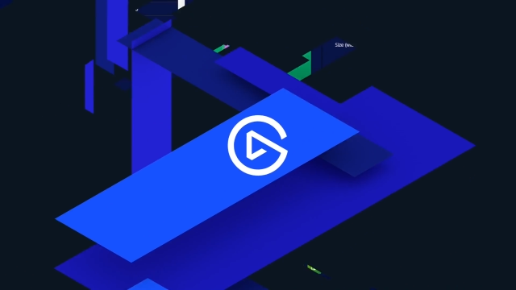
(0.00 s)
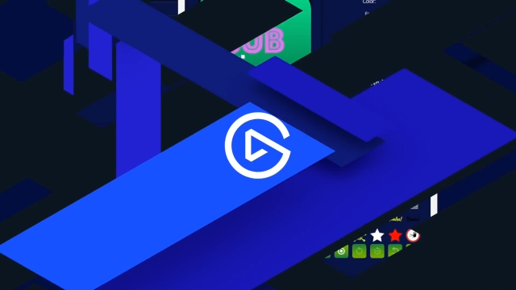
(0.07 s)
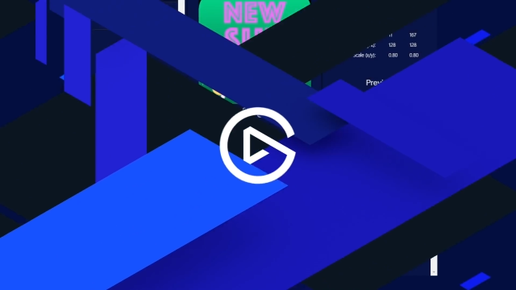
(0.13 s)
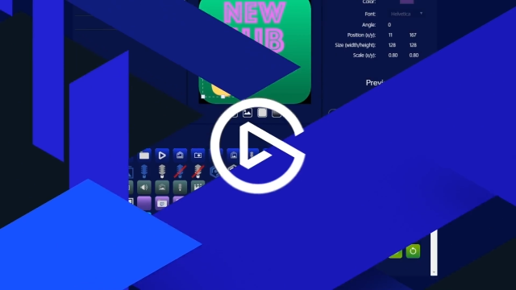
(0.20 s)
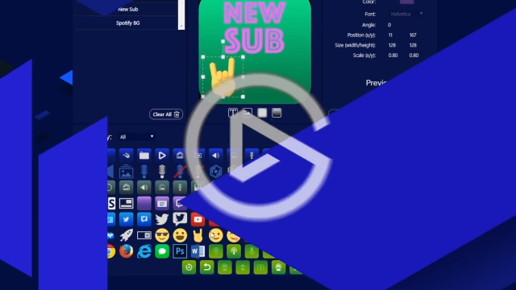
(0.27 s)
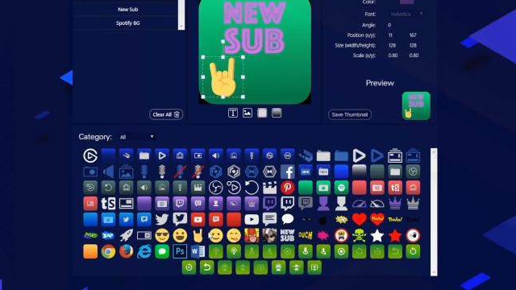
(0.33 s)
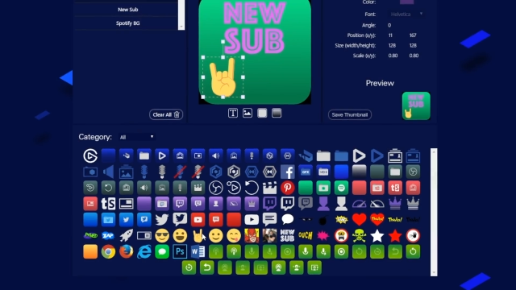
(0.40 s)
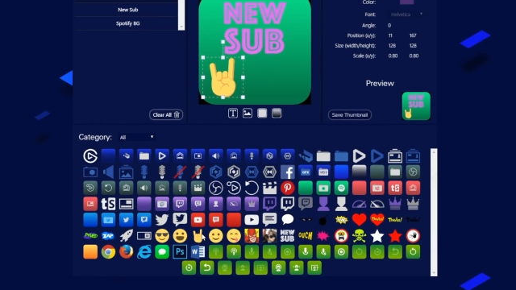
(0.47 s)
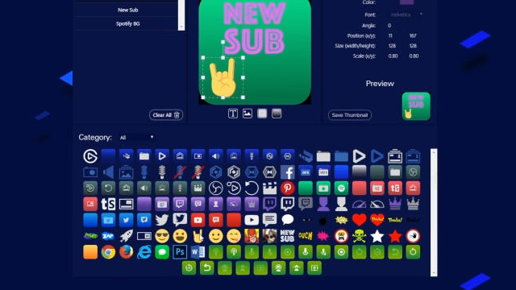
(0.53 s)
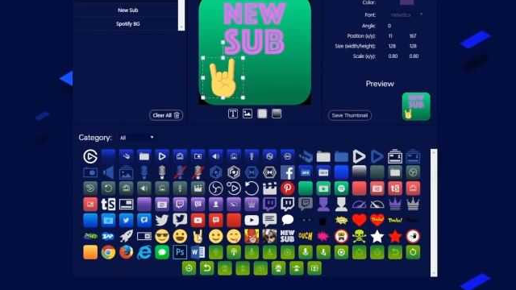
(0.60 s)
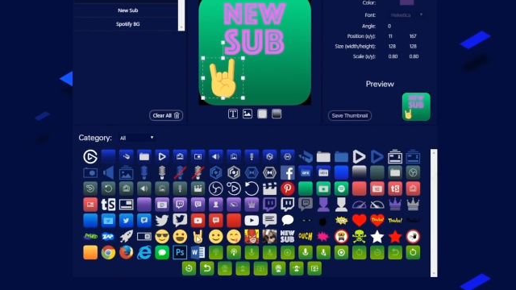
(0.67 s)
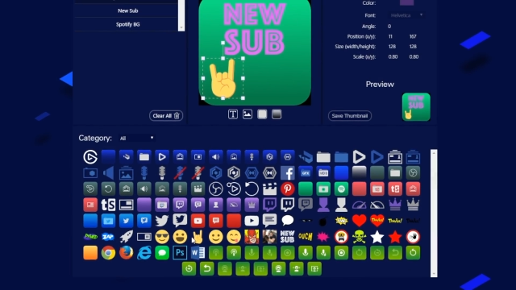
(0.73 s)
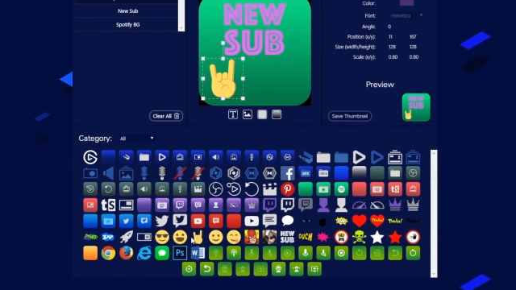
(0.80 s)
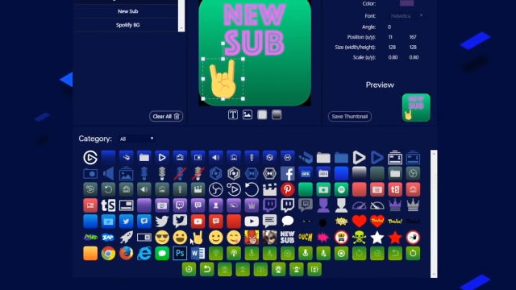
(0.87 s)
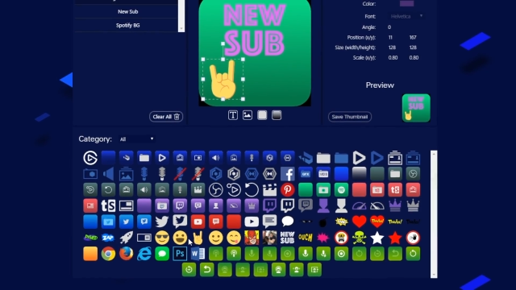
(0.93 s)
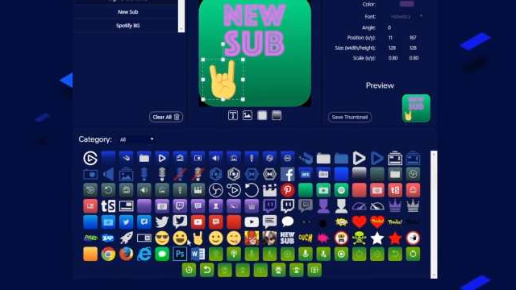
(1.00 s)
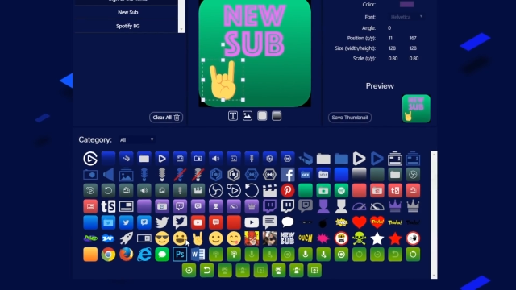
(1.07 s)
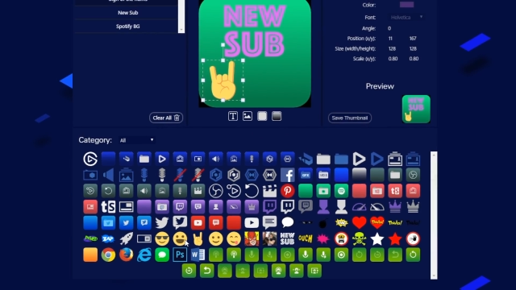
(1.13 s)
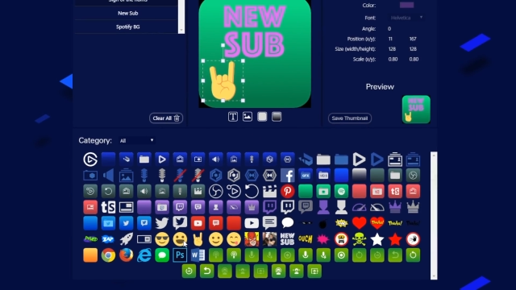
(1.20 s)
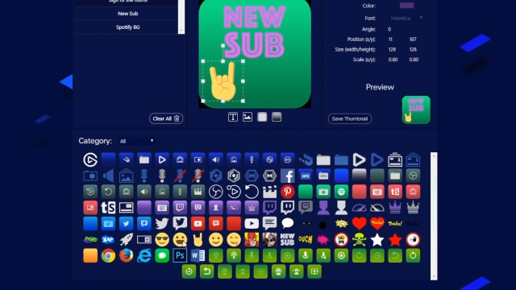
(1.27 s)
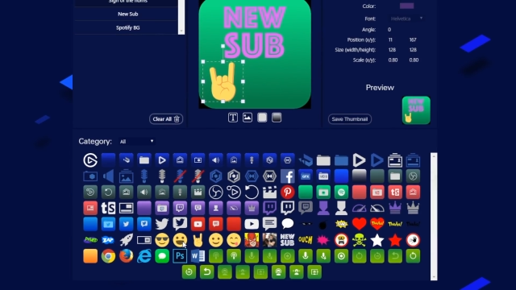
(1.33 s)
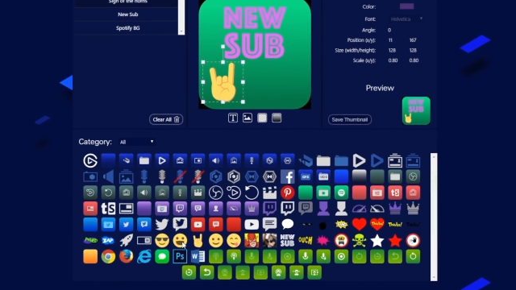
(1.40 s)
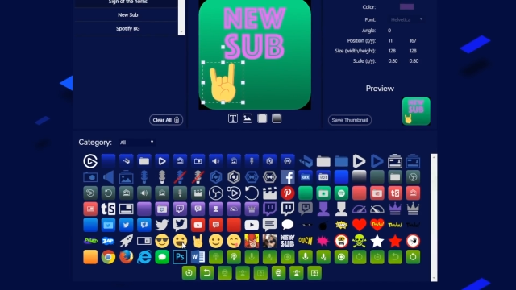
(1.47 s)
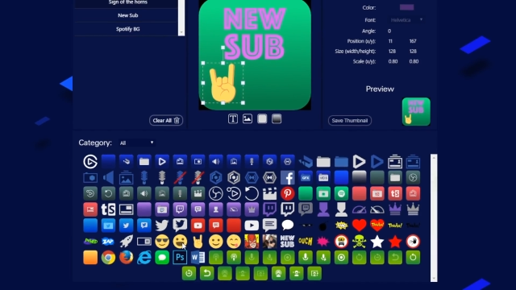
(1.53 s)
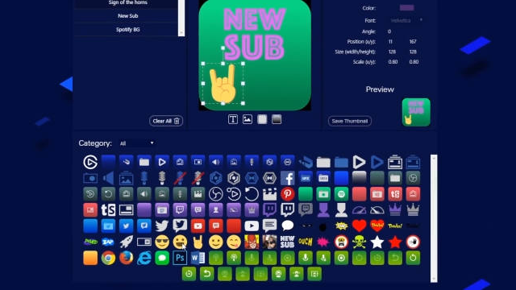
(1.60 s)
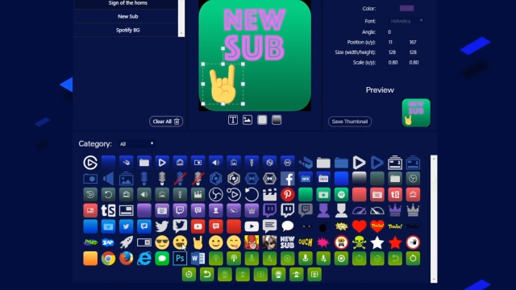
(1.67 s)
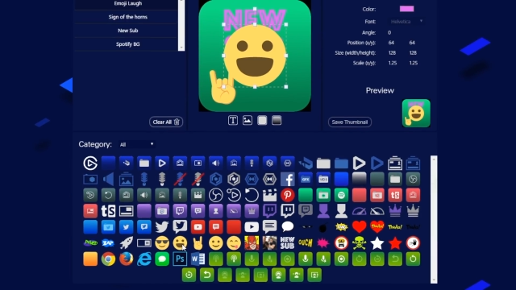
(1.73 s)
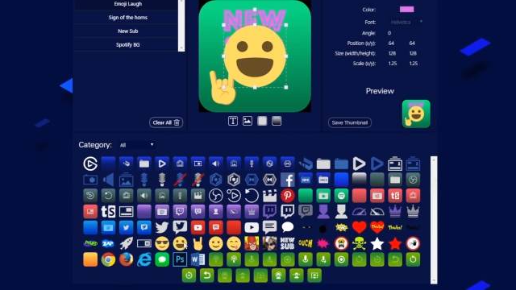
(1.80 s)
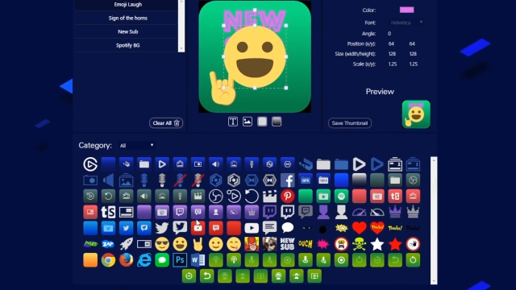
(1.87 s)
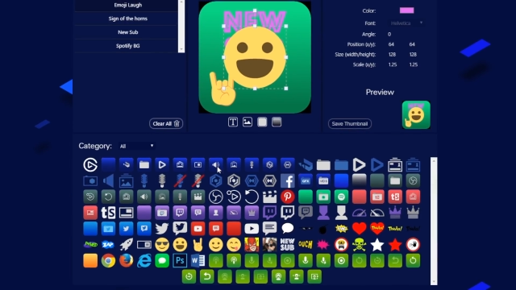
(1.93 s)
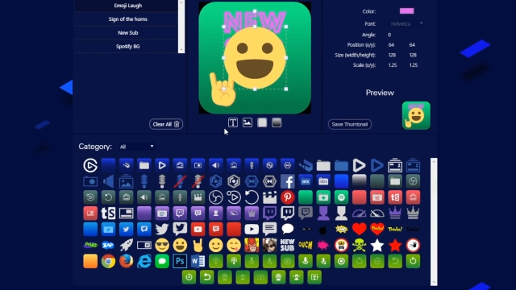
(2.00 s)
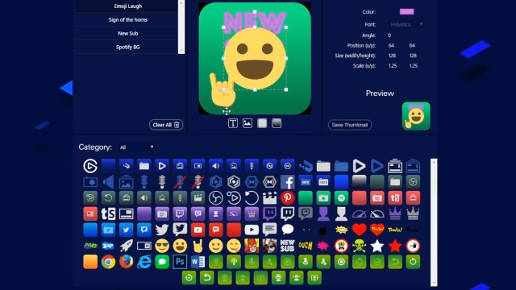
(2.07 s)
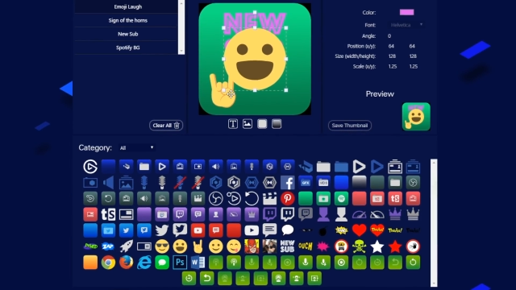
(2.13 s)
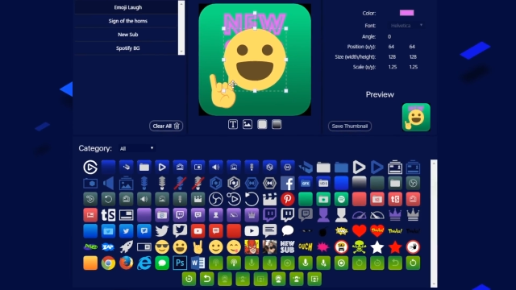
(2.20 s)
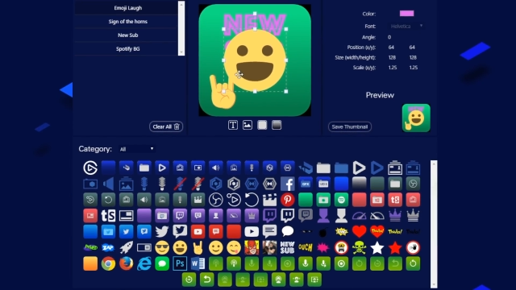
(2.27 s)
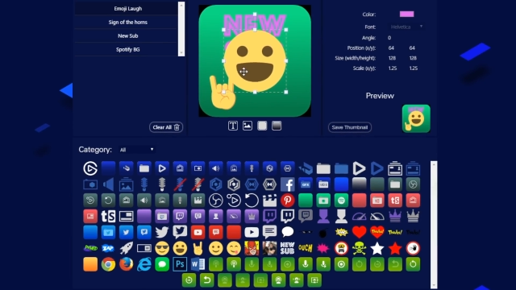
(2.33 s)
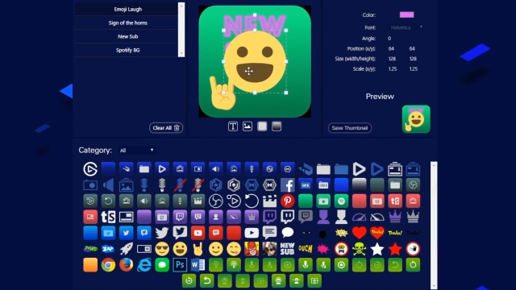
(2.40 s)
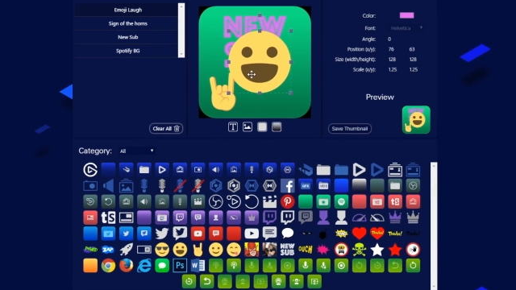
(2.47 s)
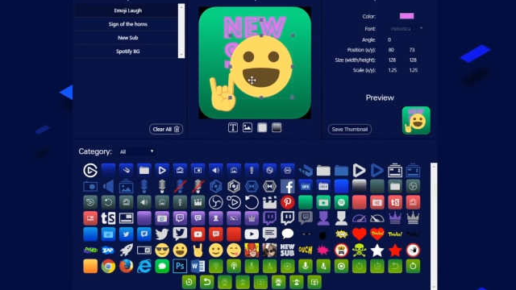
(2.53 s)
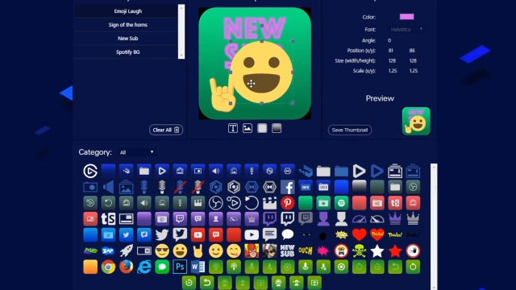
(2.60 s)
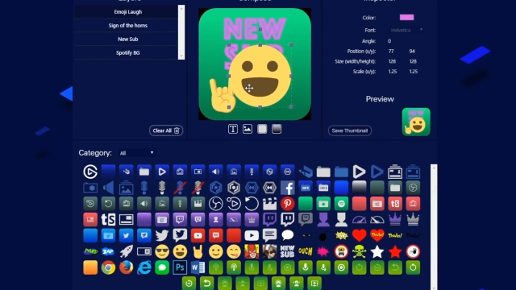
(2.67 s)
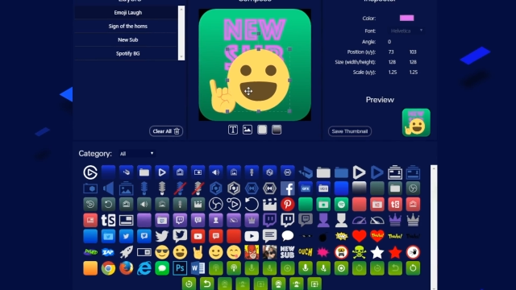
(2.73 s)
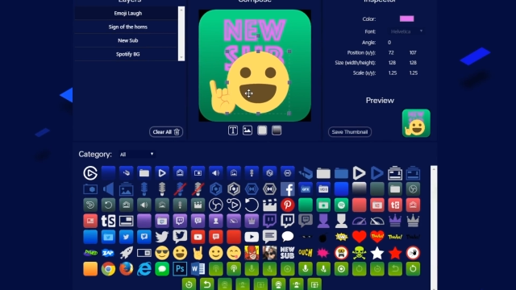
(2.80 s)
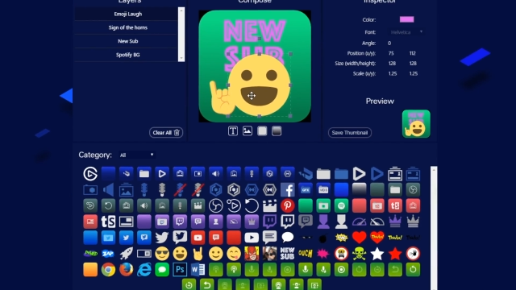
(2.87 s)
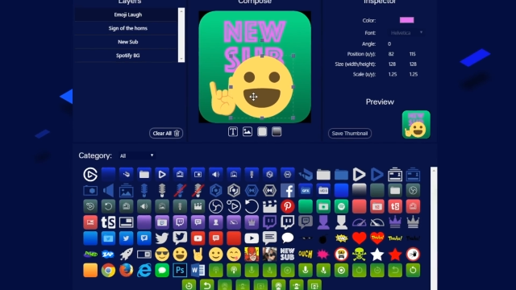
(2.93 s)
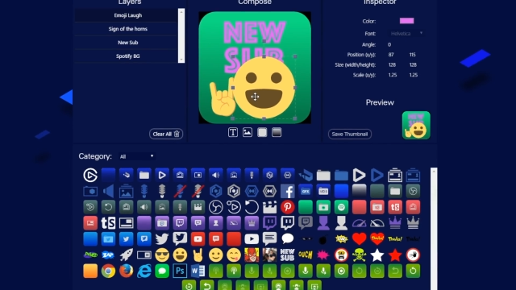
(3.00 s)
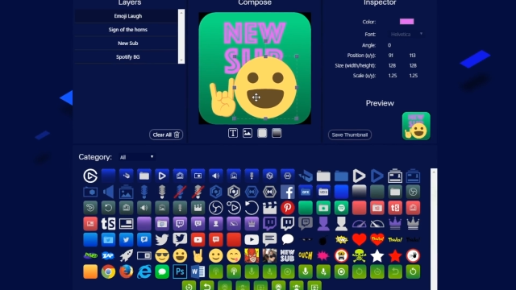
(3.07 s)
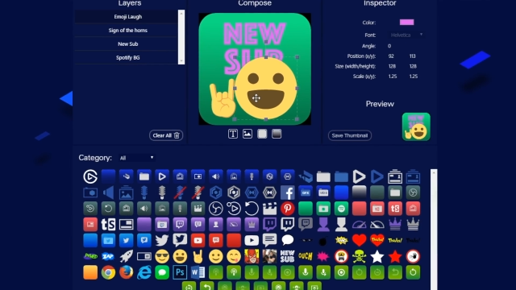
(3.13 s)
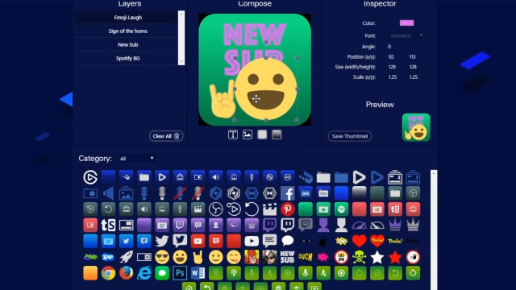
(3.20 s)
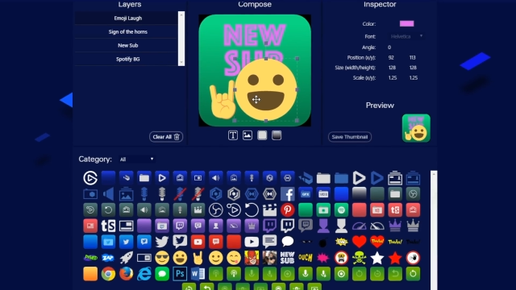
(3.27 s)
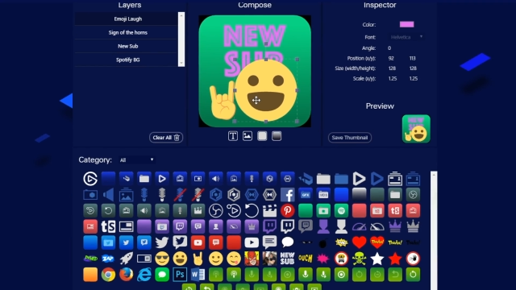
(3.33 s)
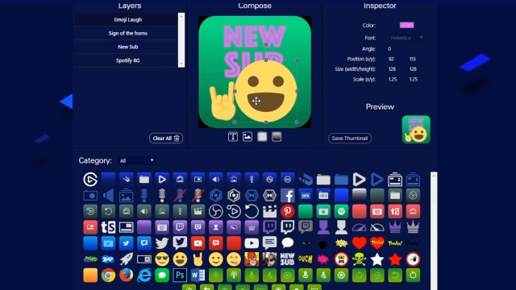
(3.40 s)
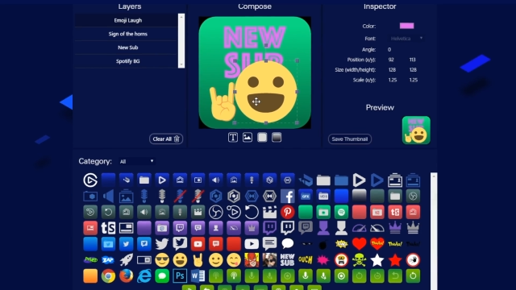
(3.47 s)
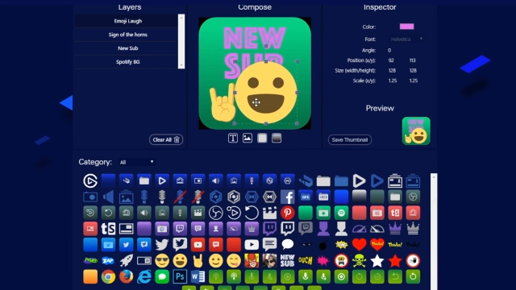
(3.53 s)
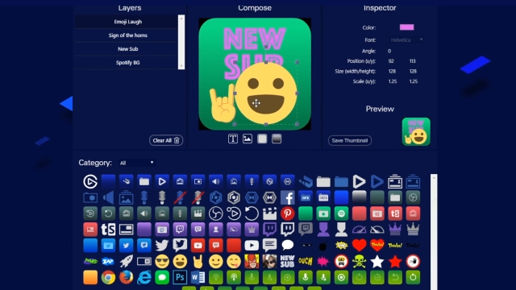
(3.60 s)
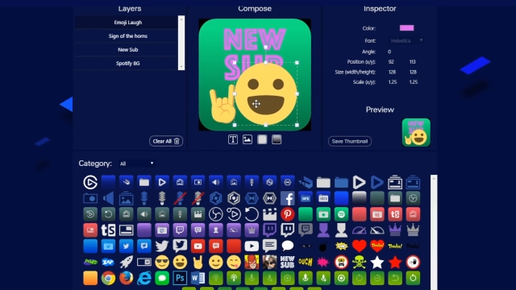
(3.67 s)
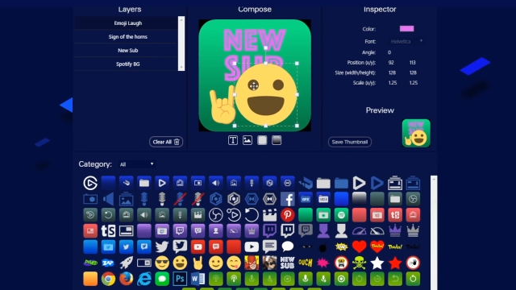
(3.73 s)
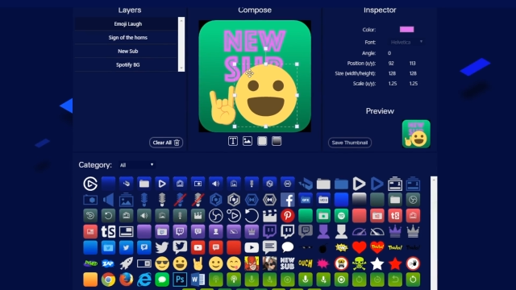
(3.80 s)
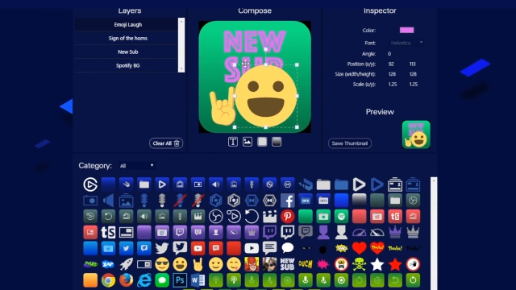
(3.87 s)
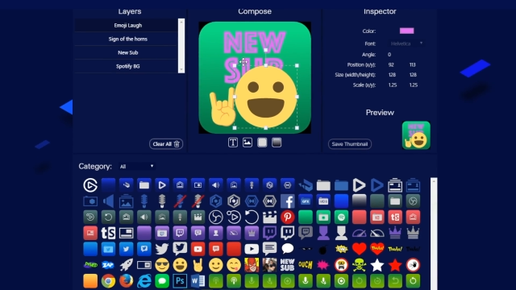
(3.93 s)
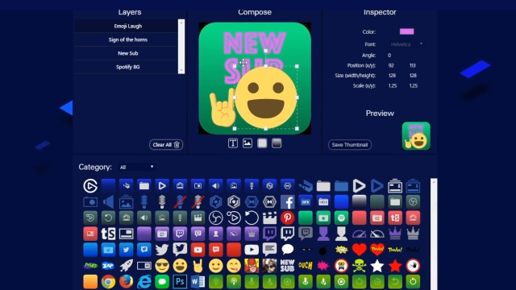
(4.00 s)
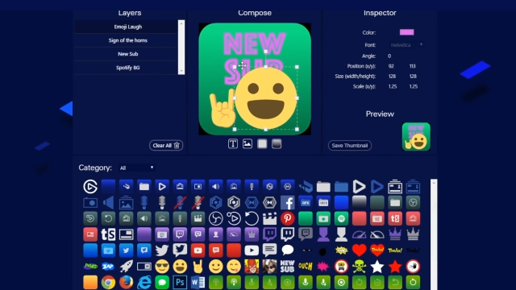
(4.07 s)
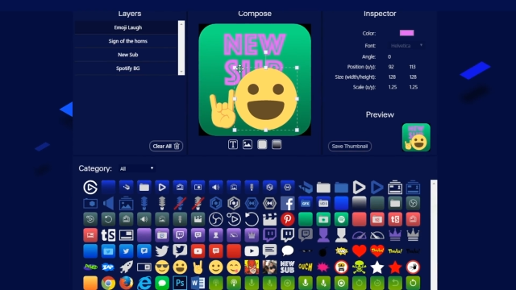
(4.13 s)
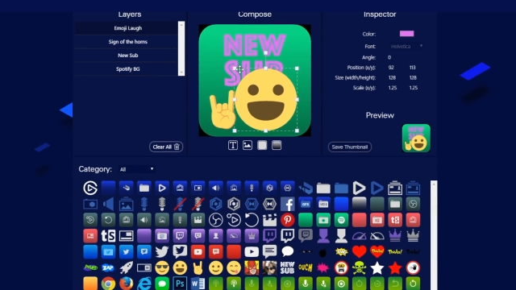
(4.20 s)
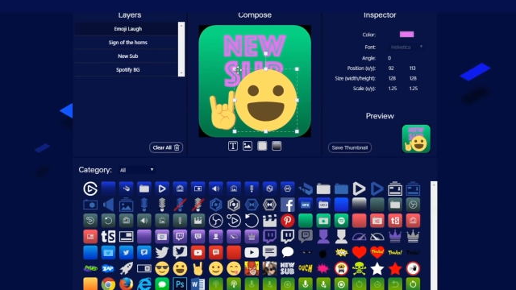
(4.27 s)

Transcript: [unreadable: no face in view]